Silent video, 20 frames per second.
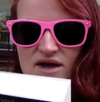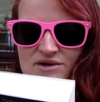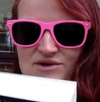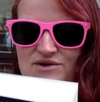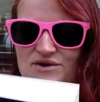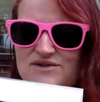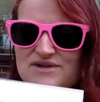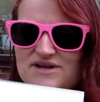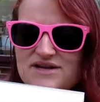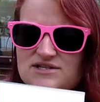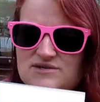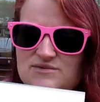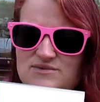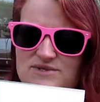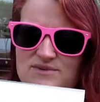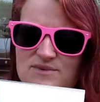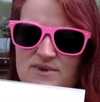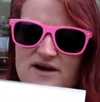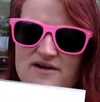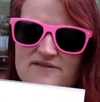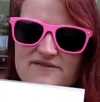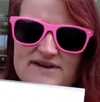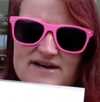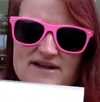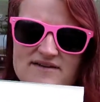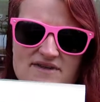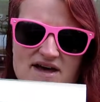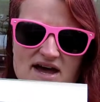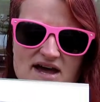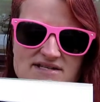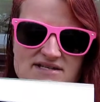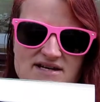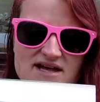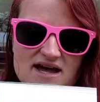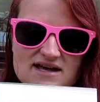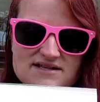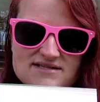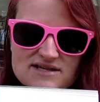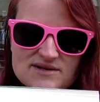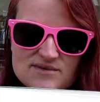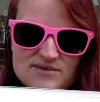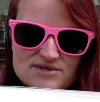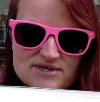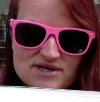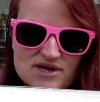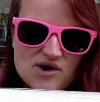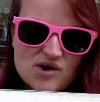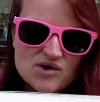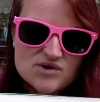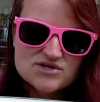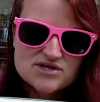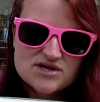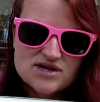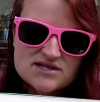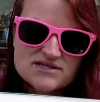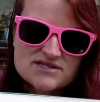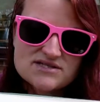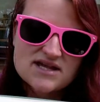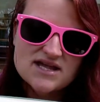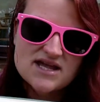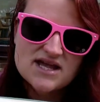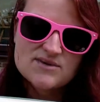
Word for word: Not that Itch was aware of any of that, as he was unconscious.